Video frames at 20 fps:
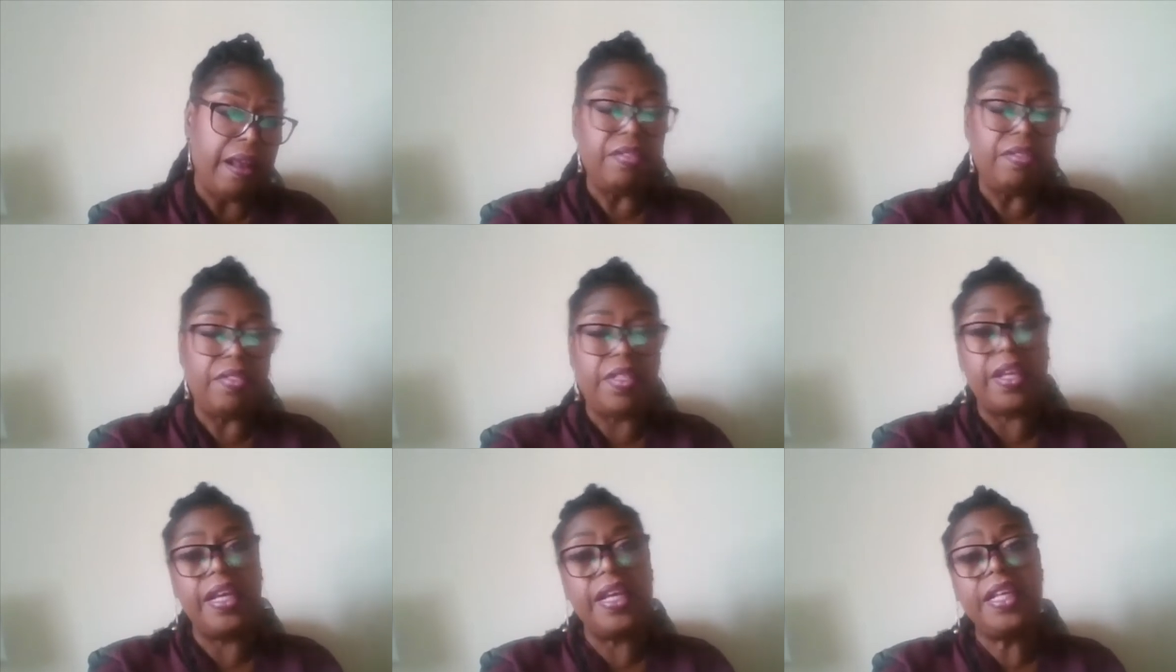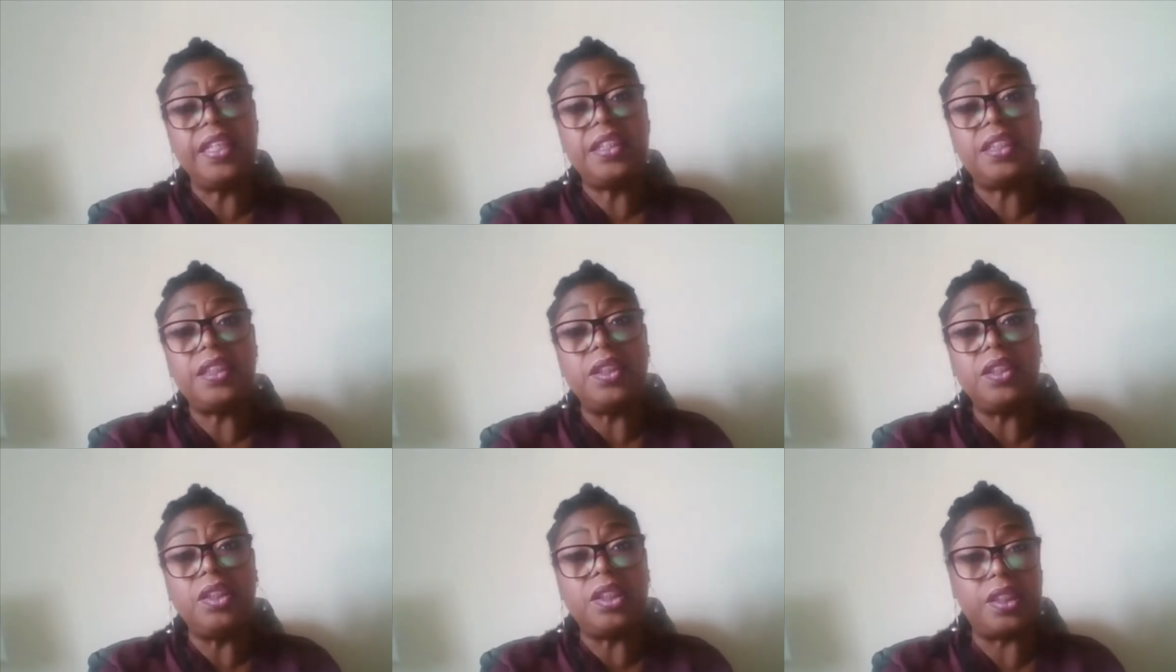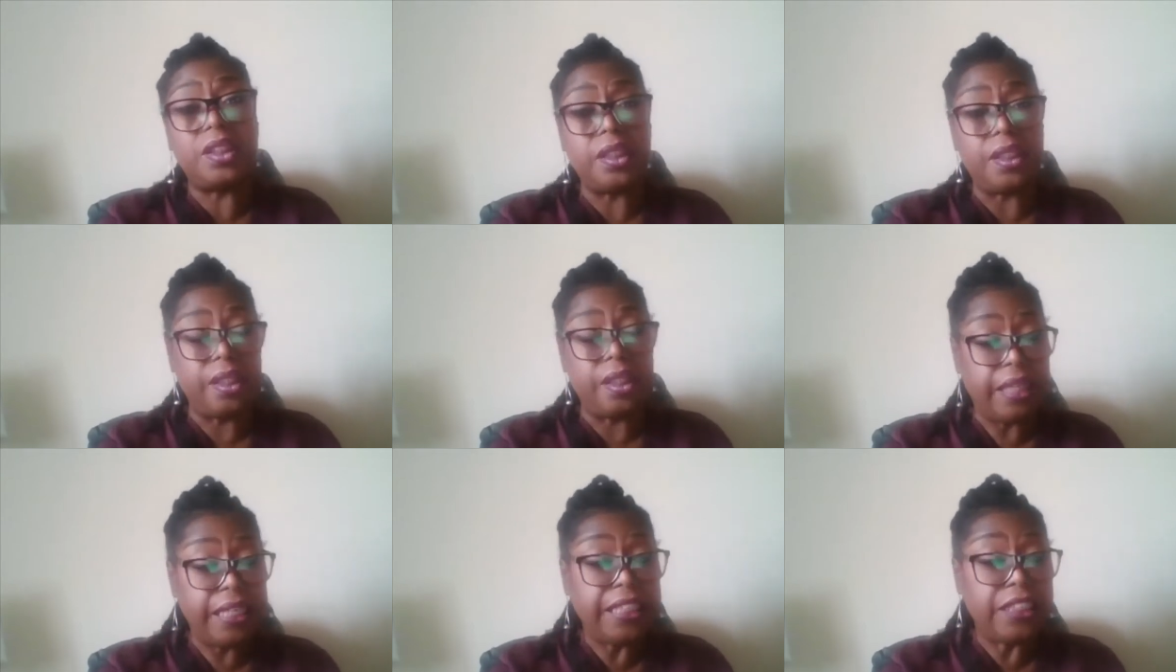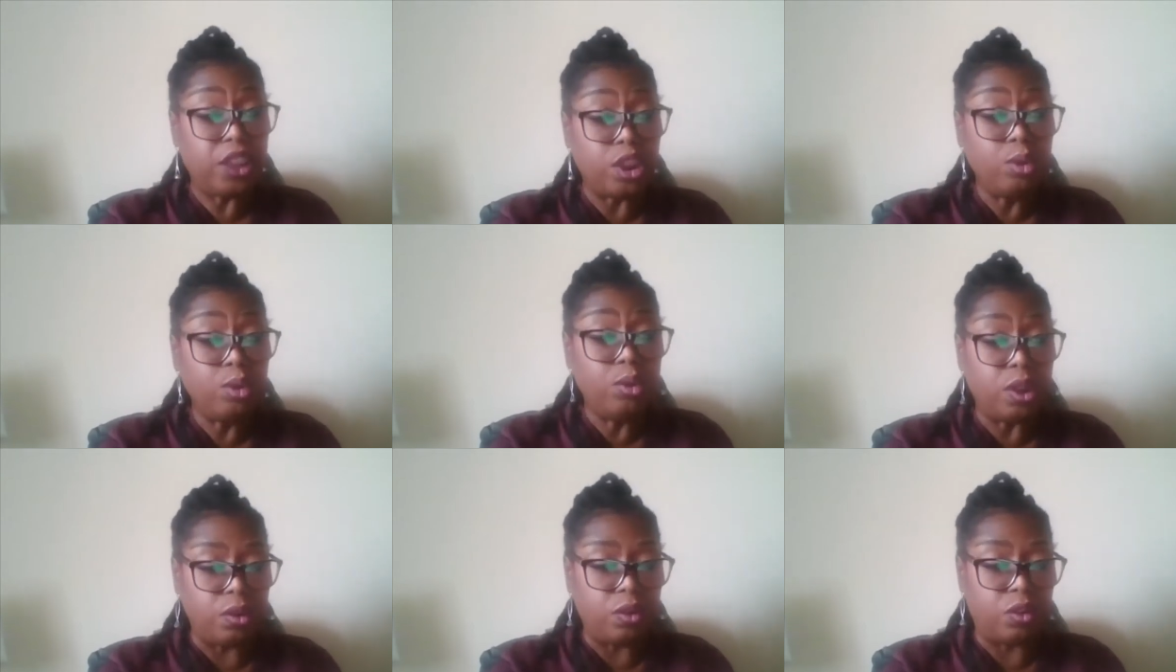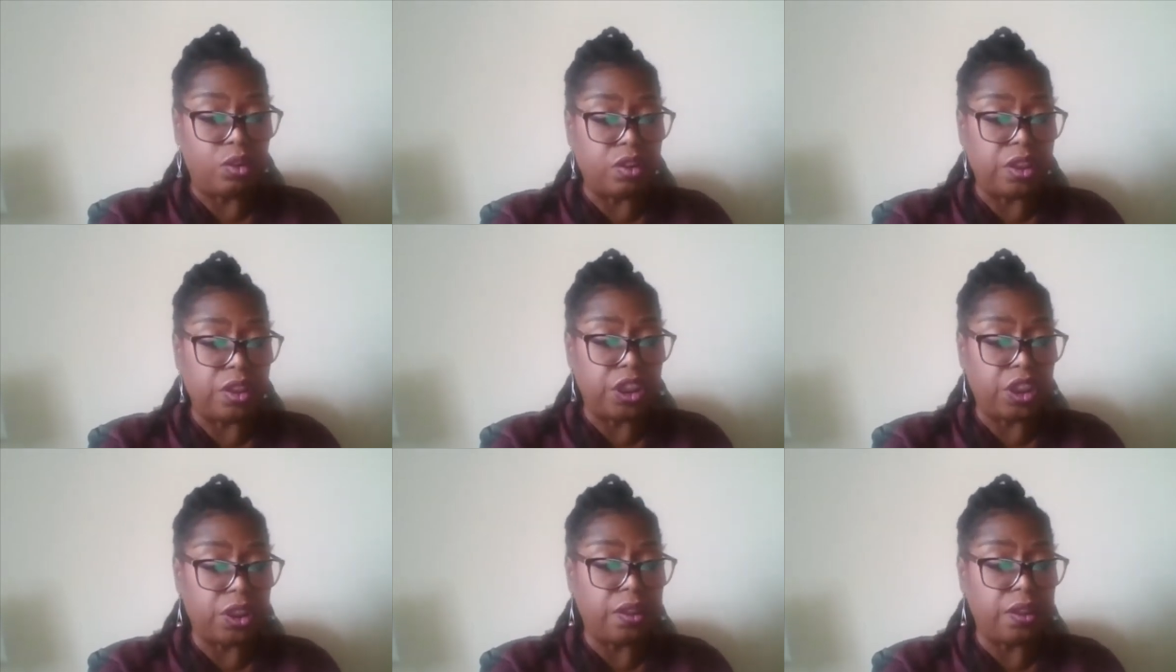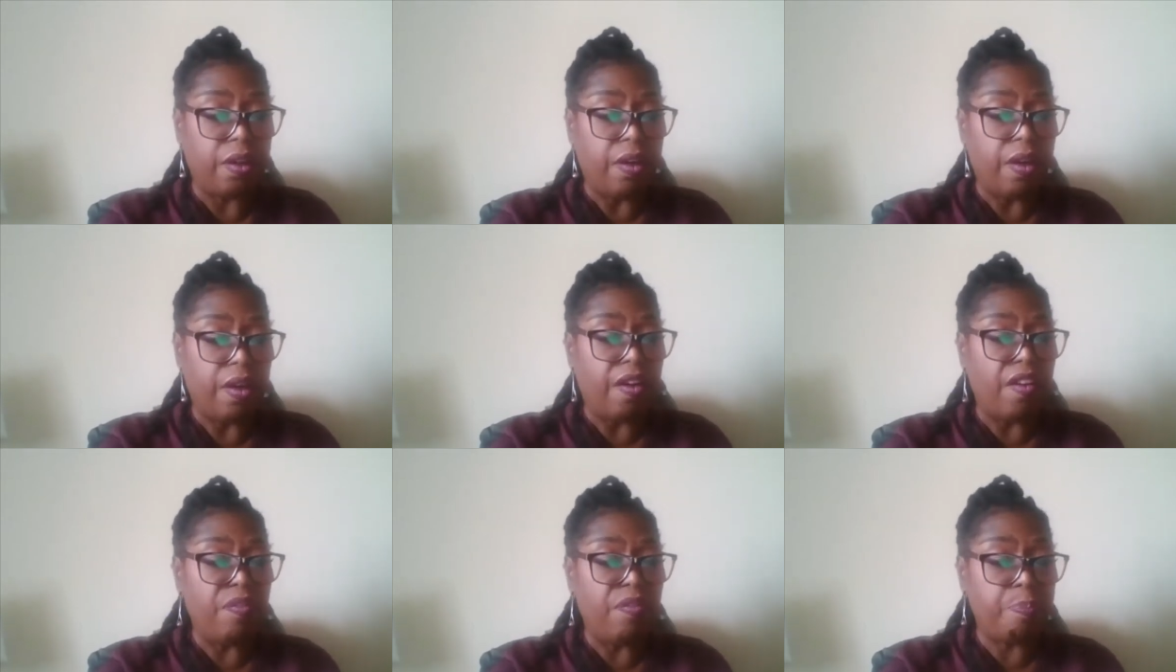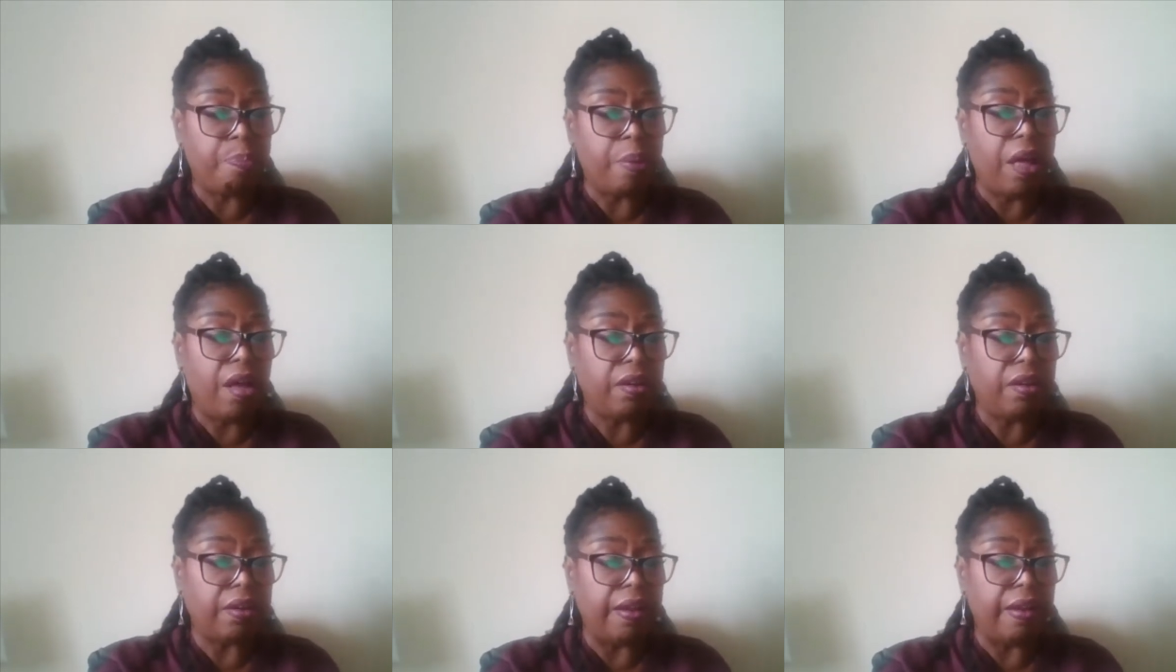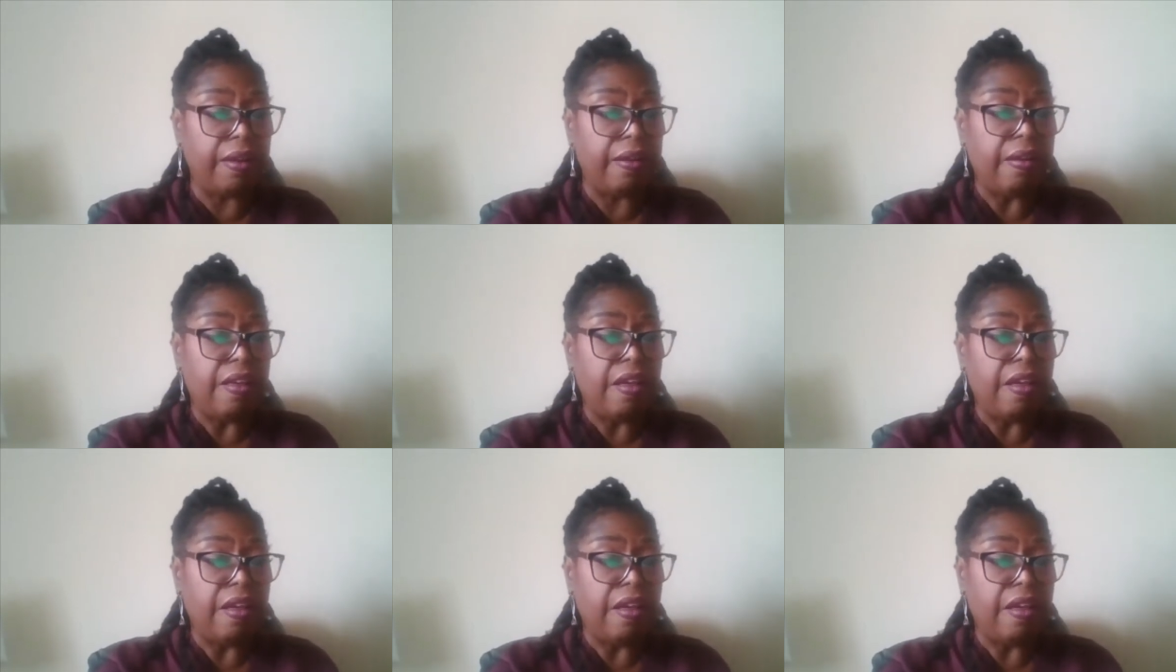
the ECC, Isusu tradition of partner